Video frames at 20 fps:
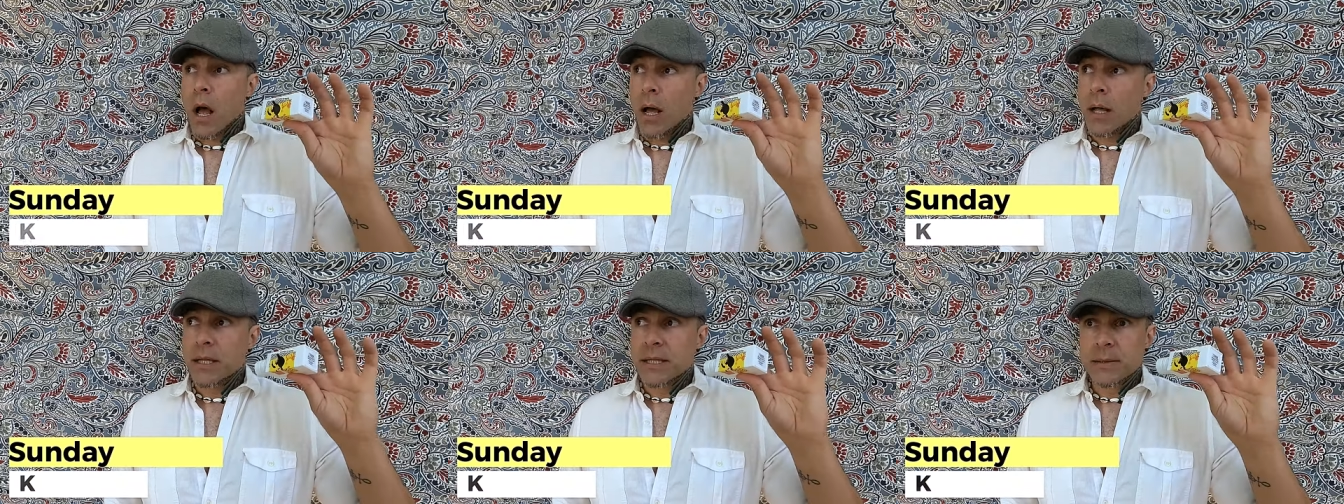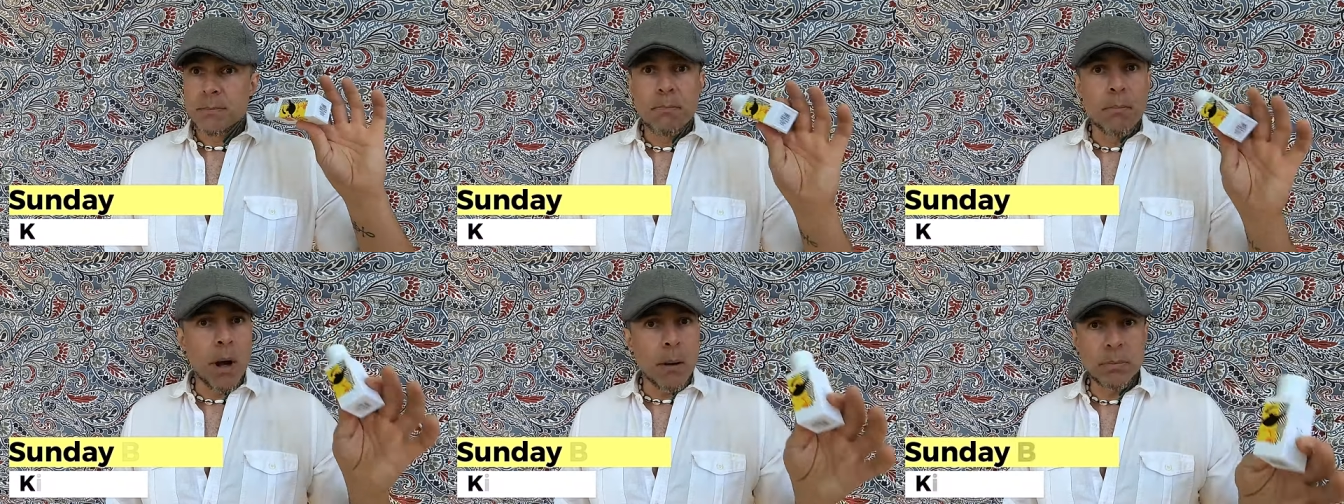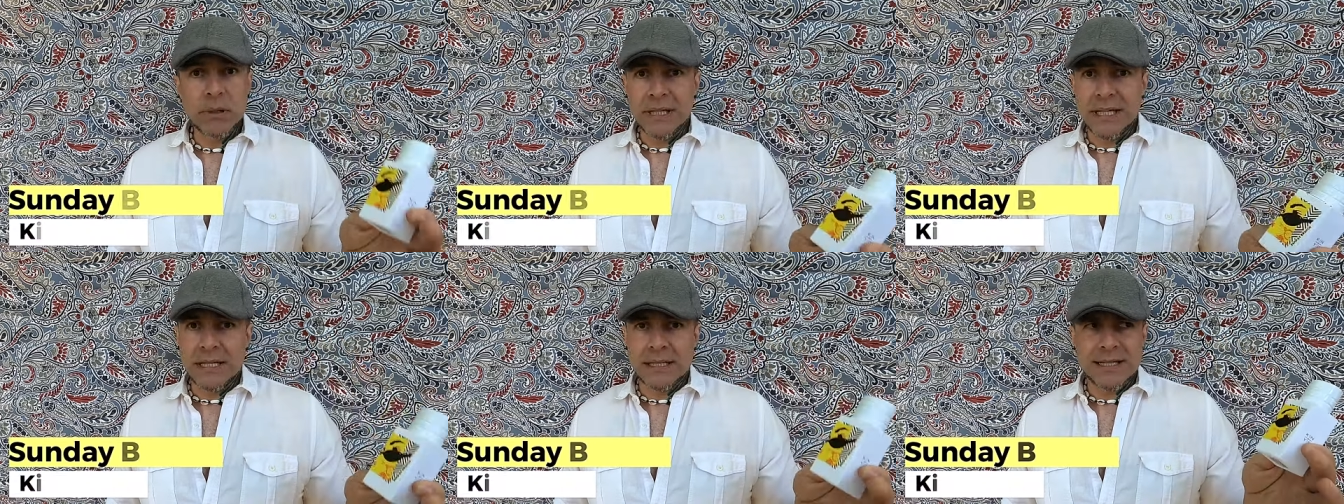It's
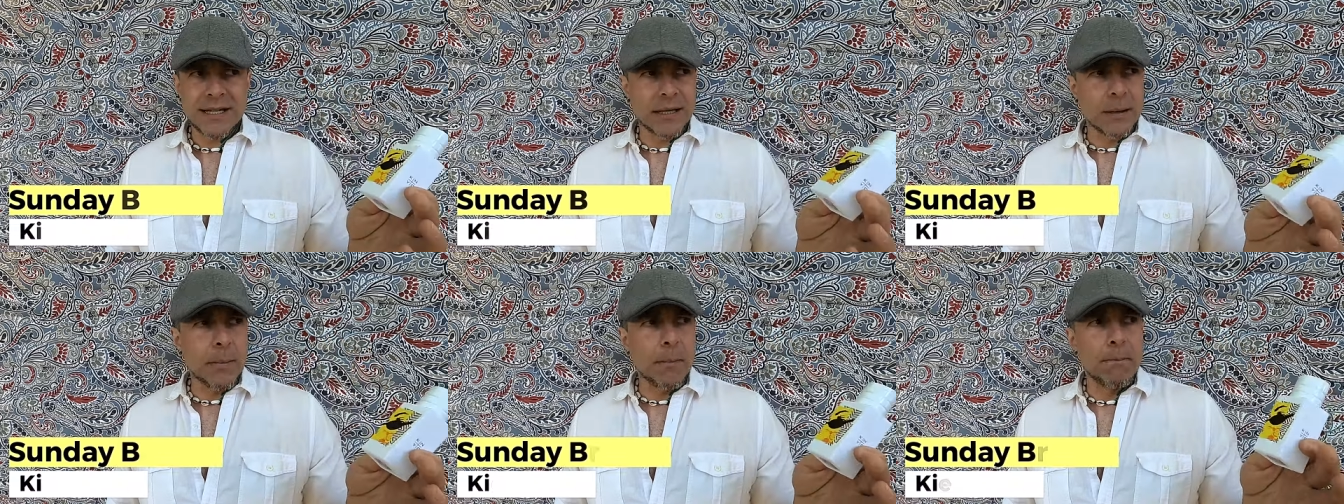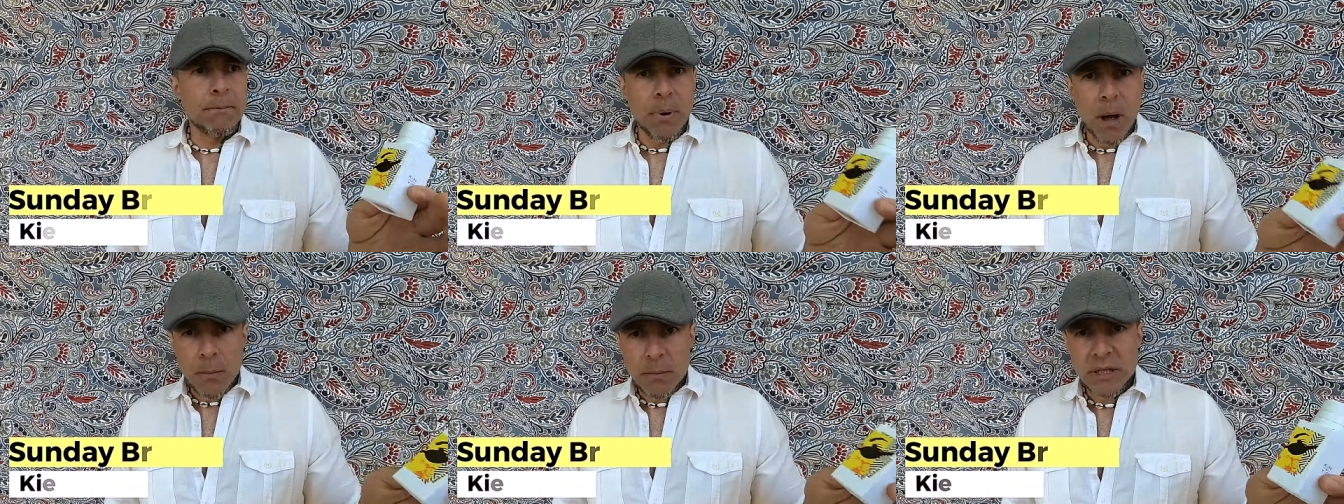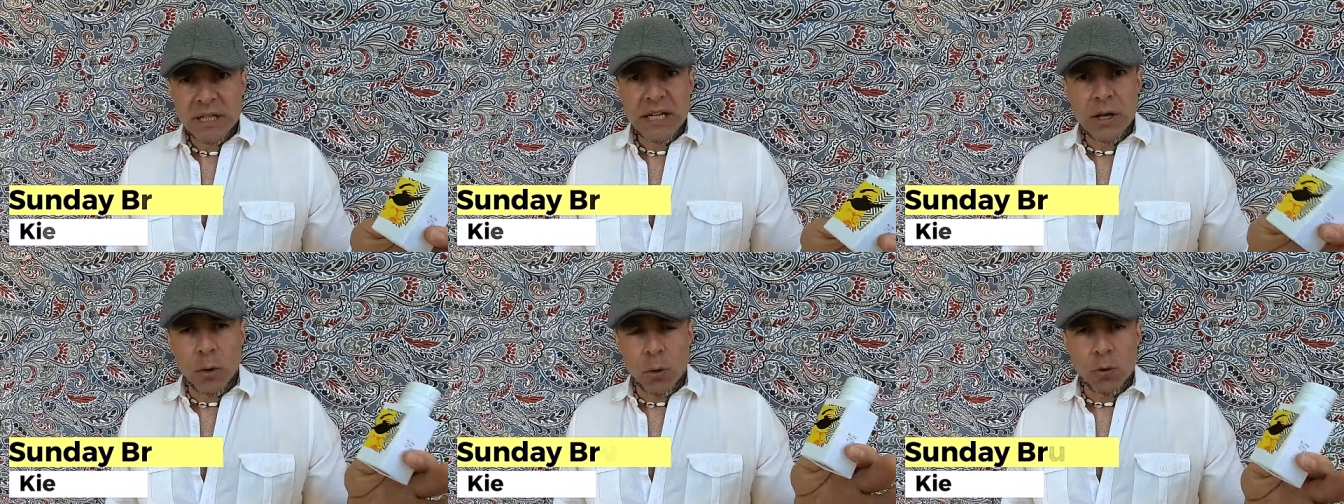bubbly, it's like a
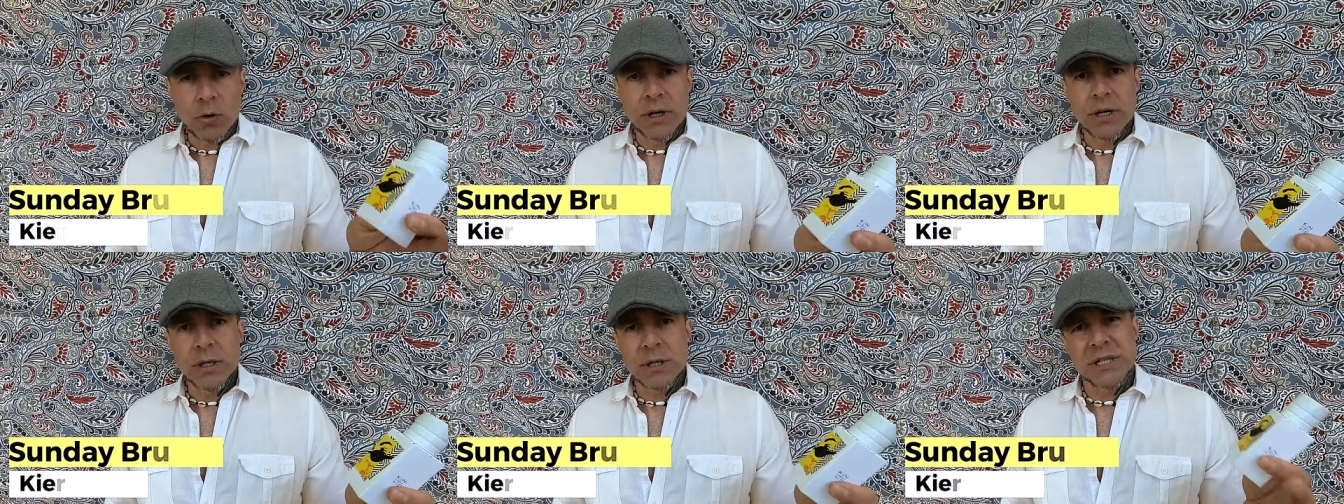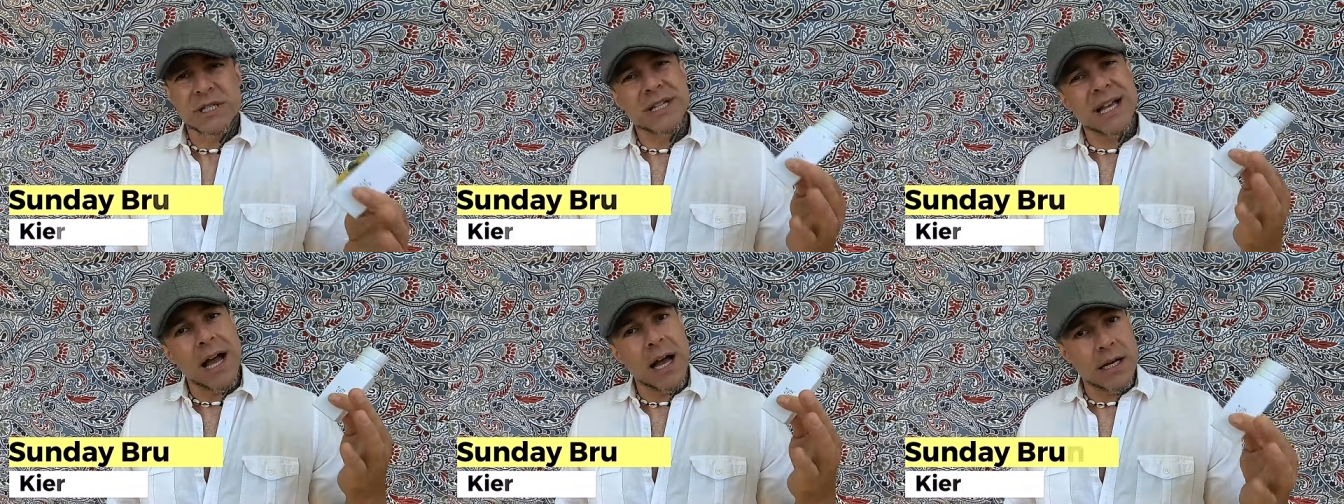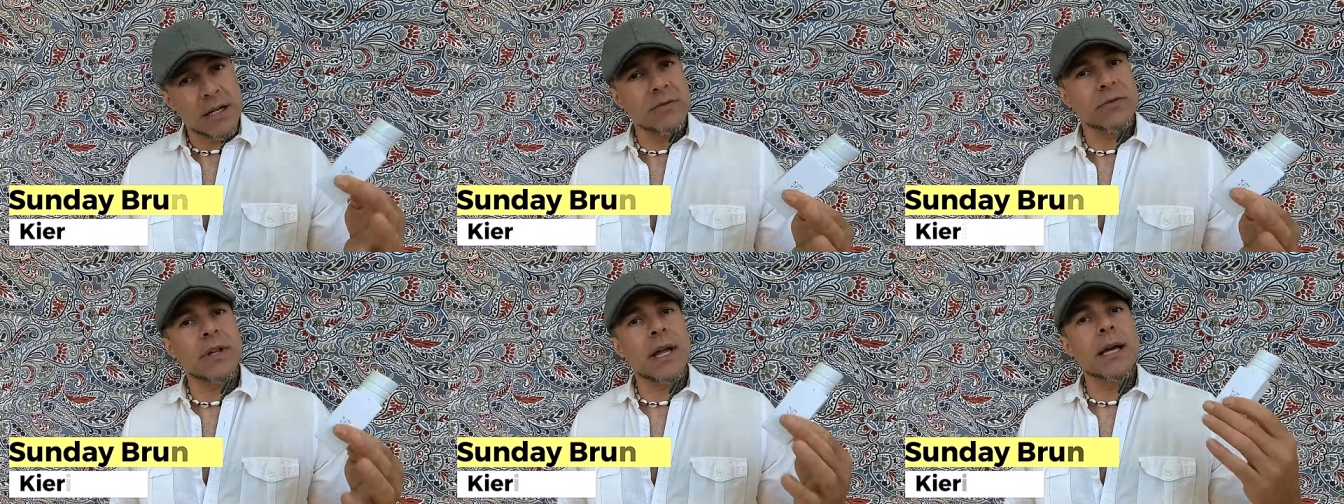bubbly orange. It's
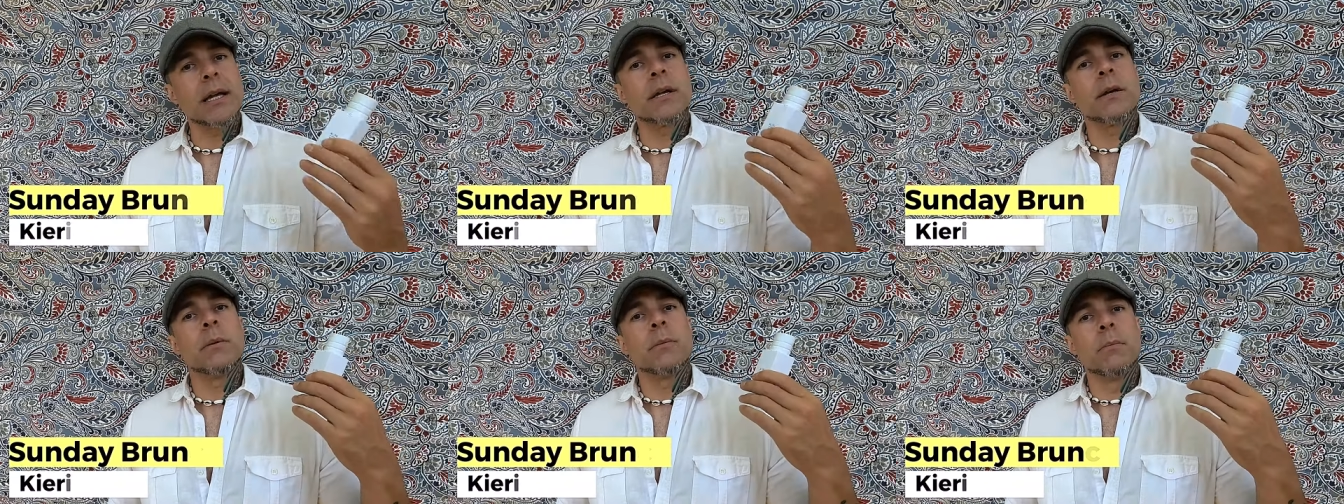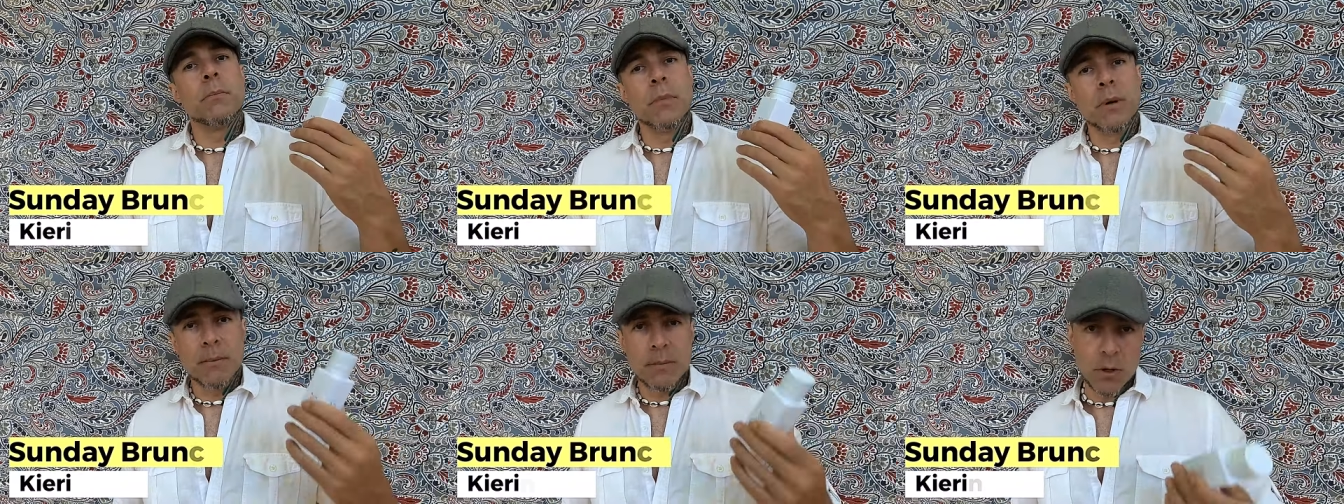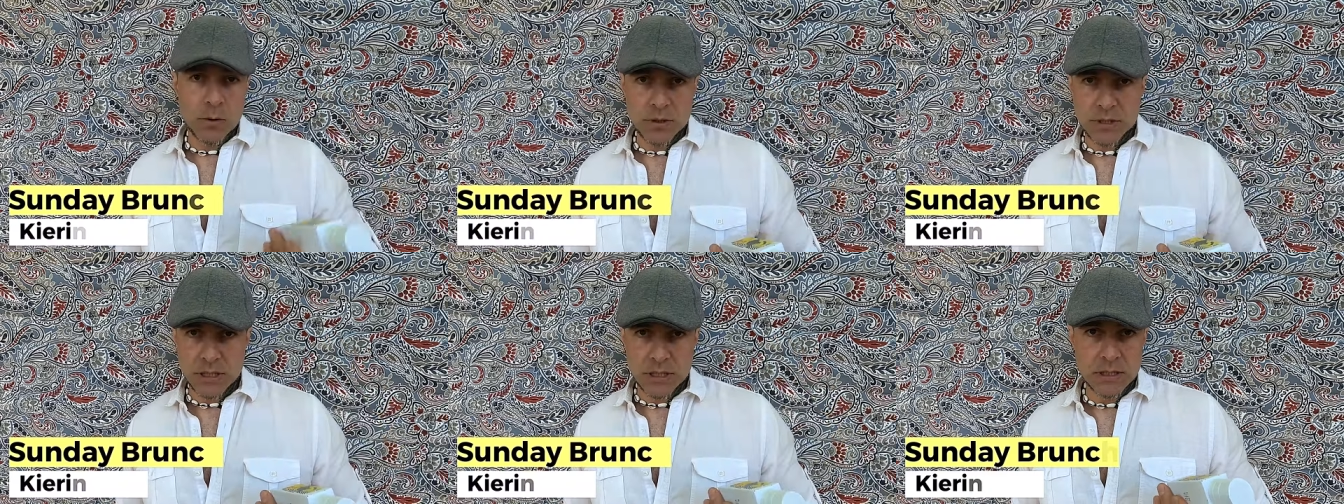kind of like
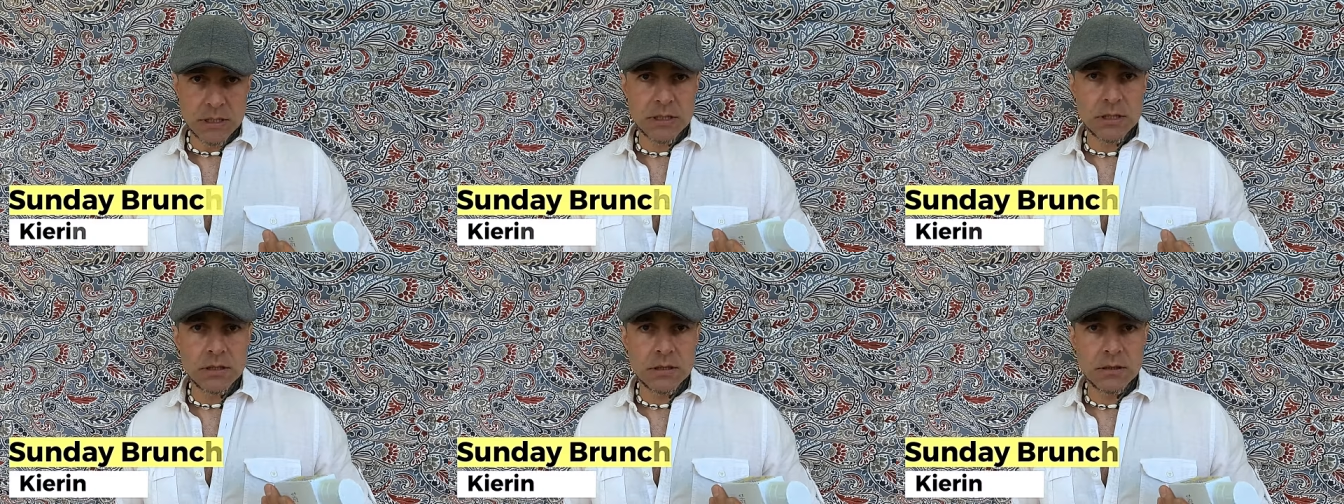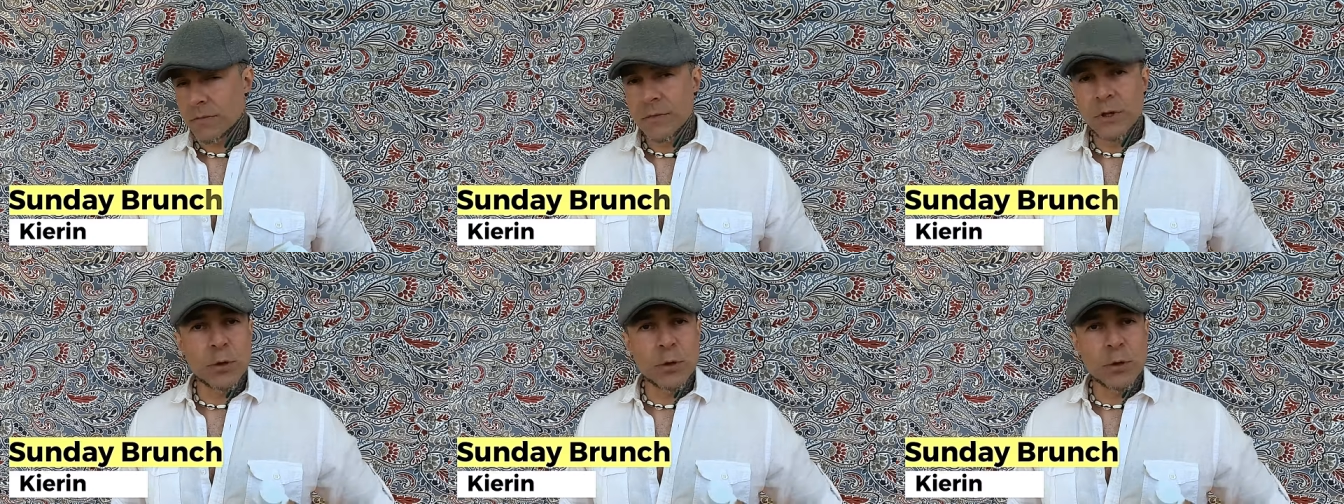mimosas.